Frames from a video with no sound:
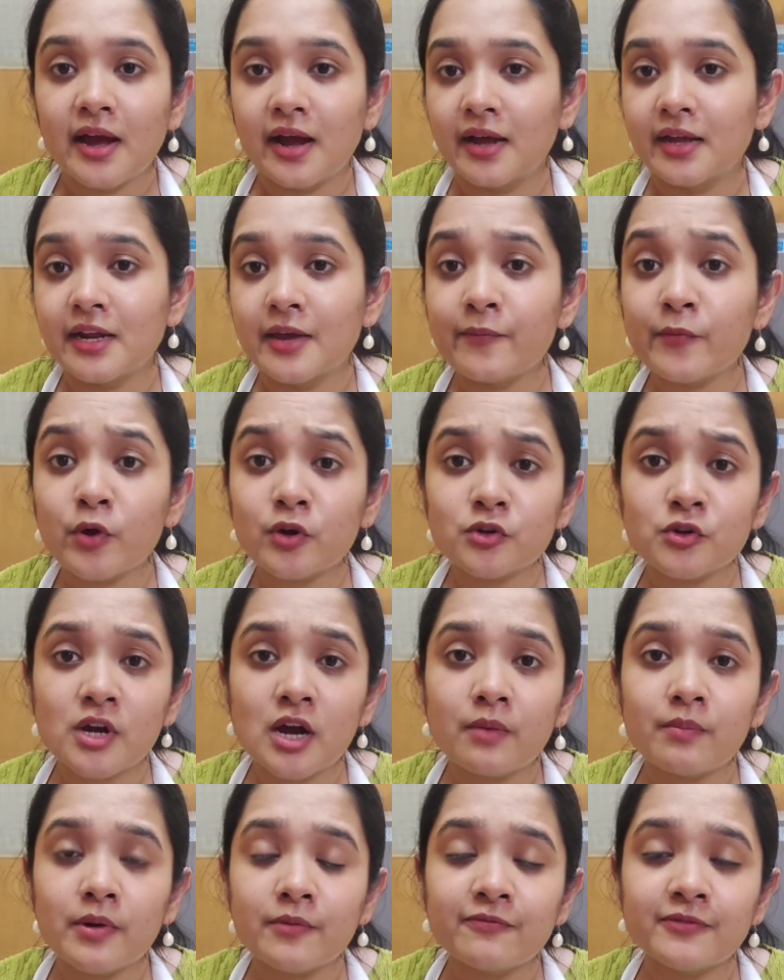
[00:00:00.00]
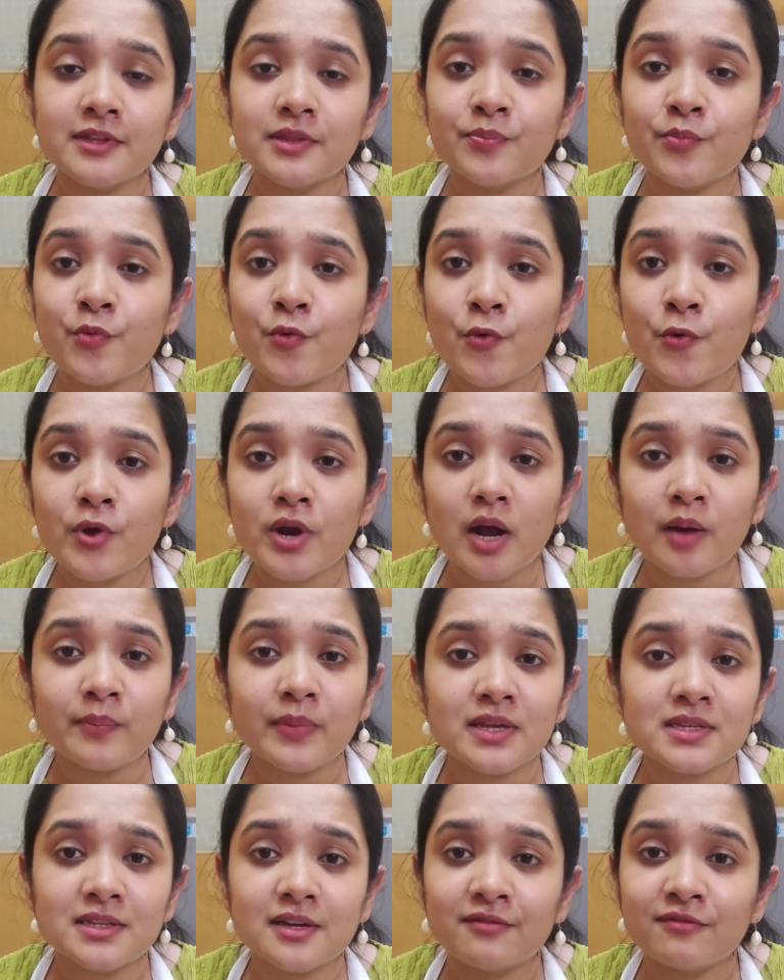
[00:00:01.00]
And I'm going to come up with more
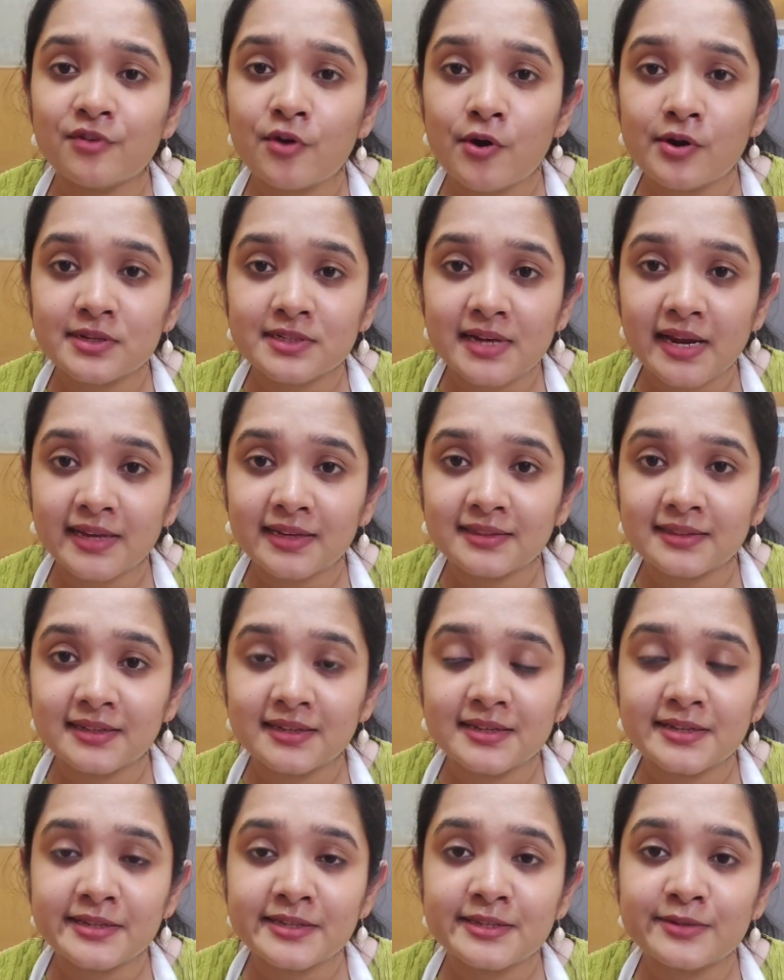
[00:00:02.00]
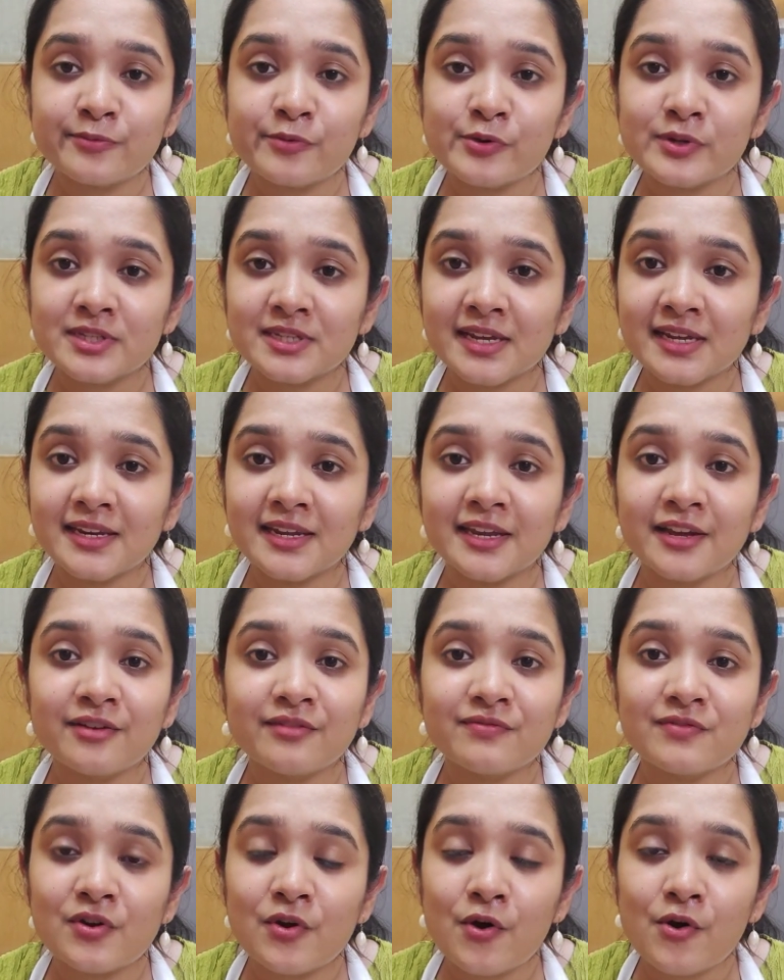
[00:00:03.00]
amazing vlogs like this, more
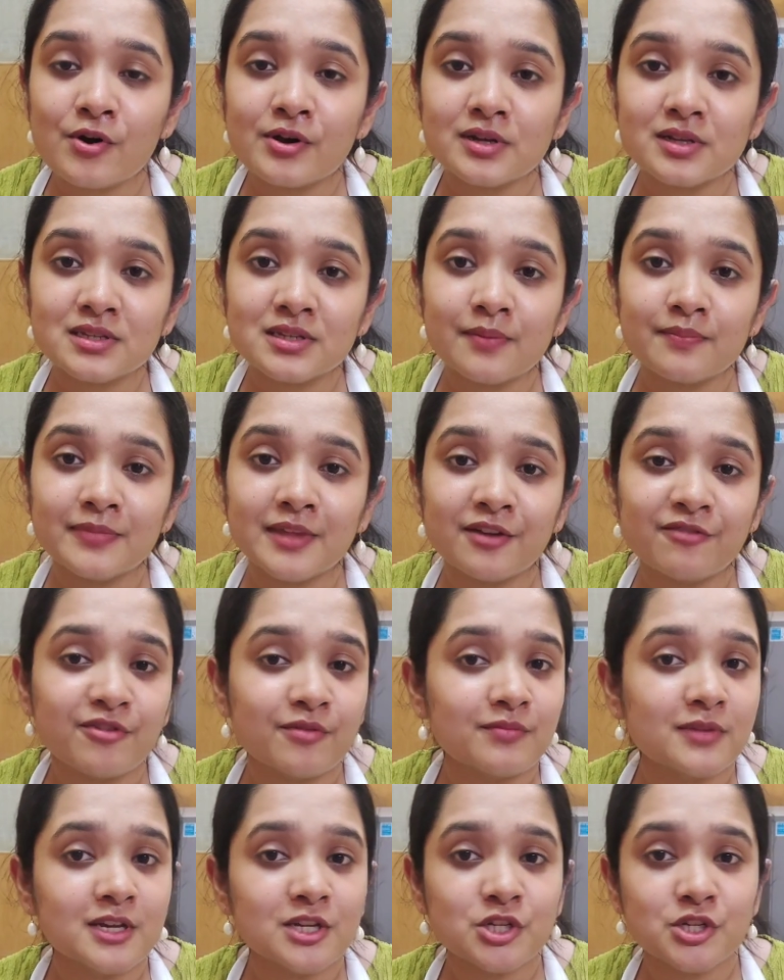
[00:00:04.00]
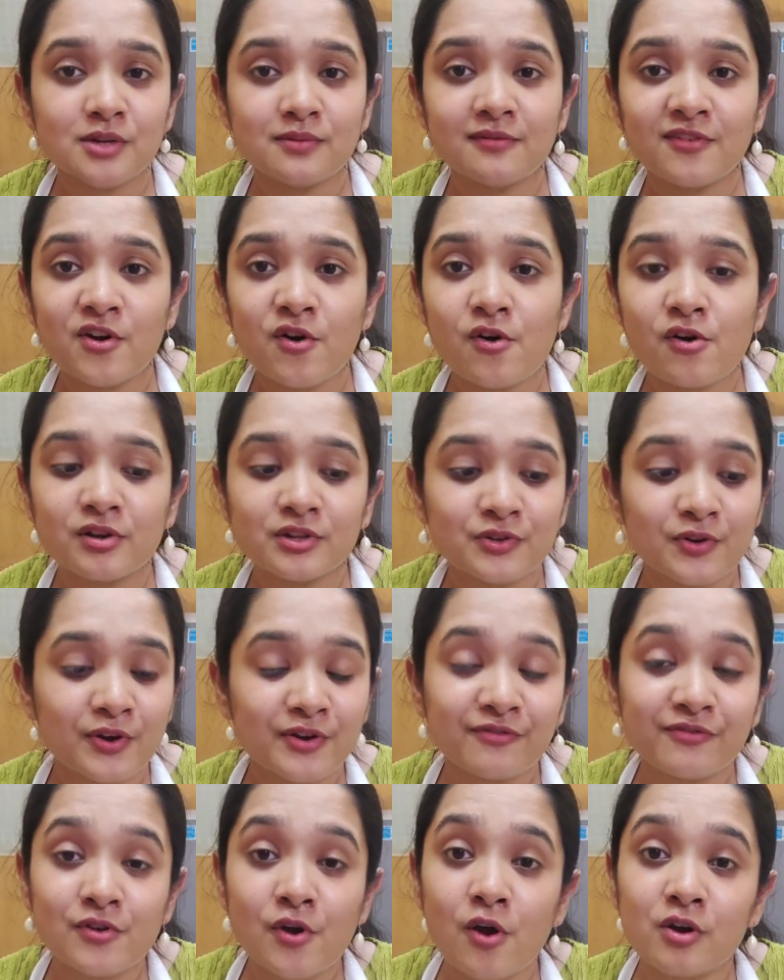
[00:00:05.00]
skincare vlogs, something foundation vlogs,
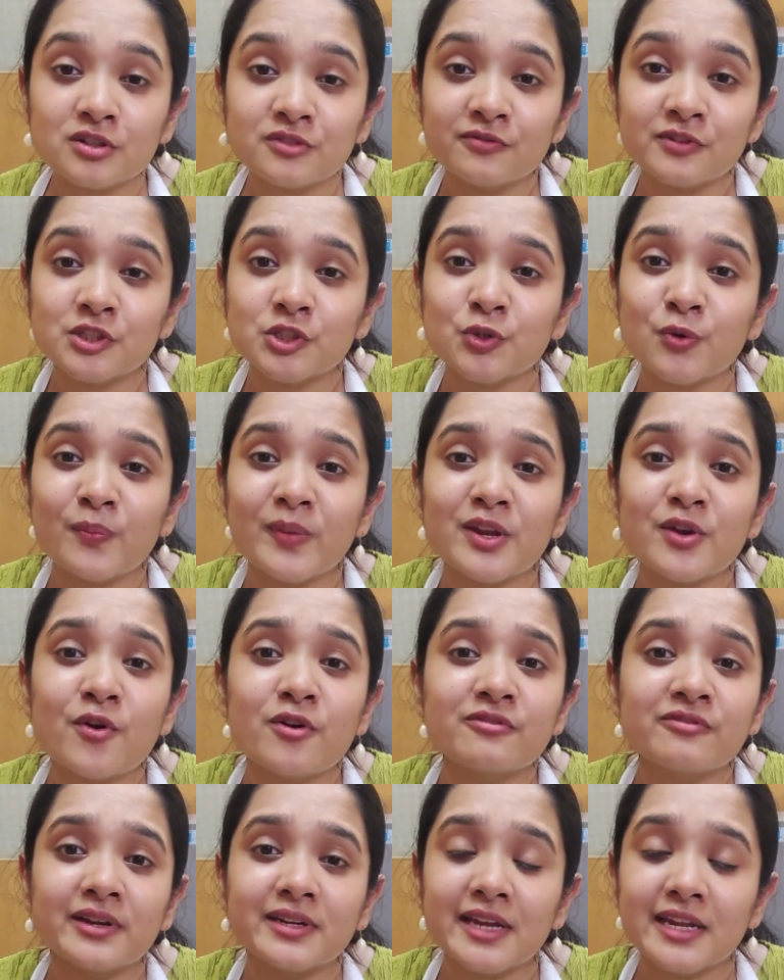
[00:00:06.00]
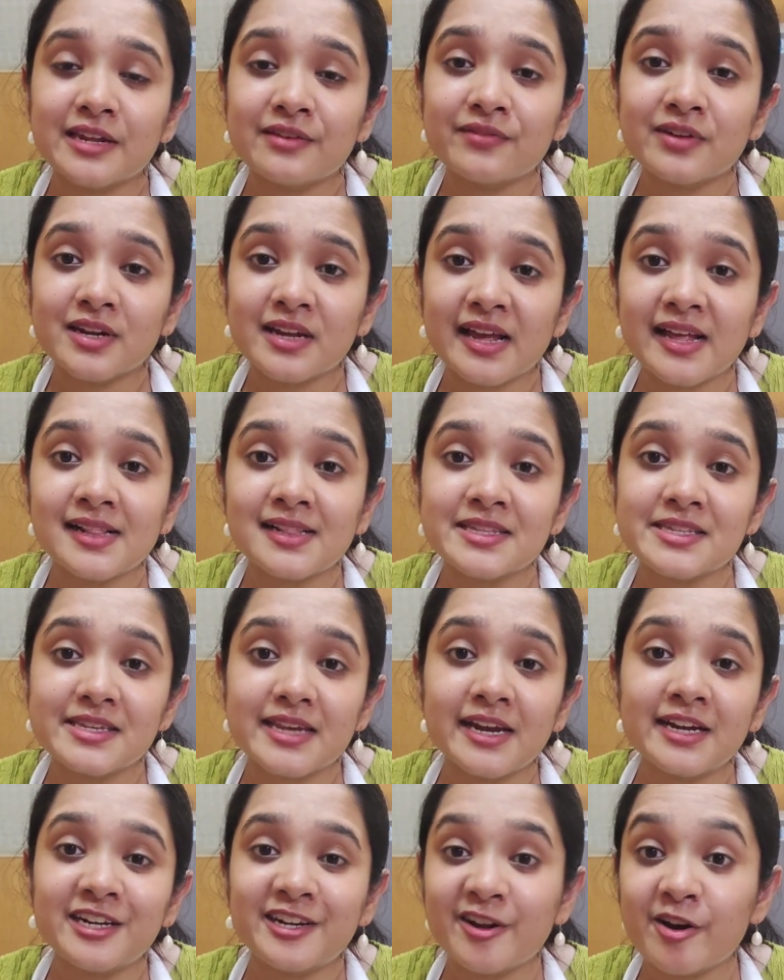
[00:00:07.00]
or vlogs which you may not find anywhere else
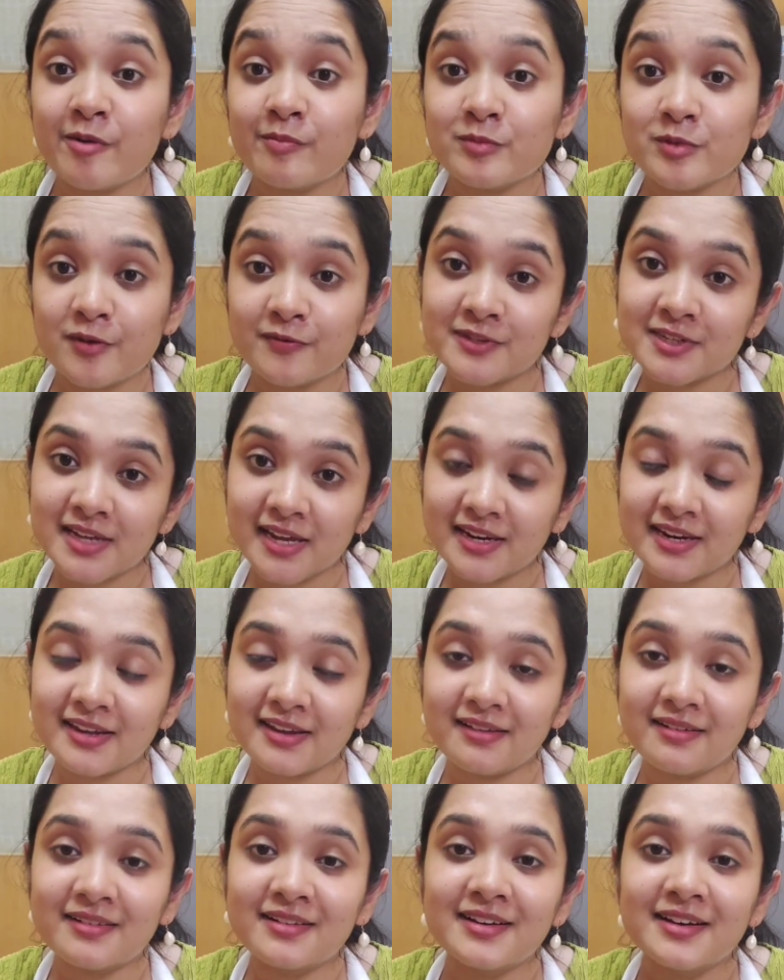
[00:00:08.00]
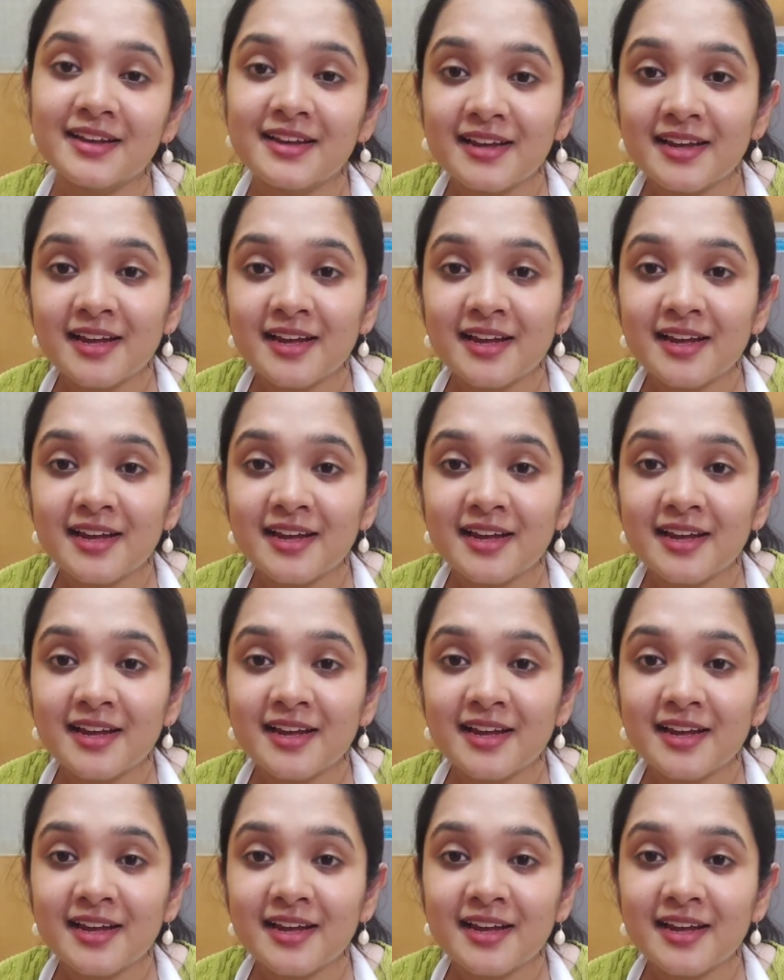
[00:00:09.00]
in terms of skincare,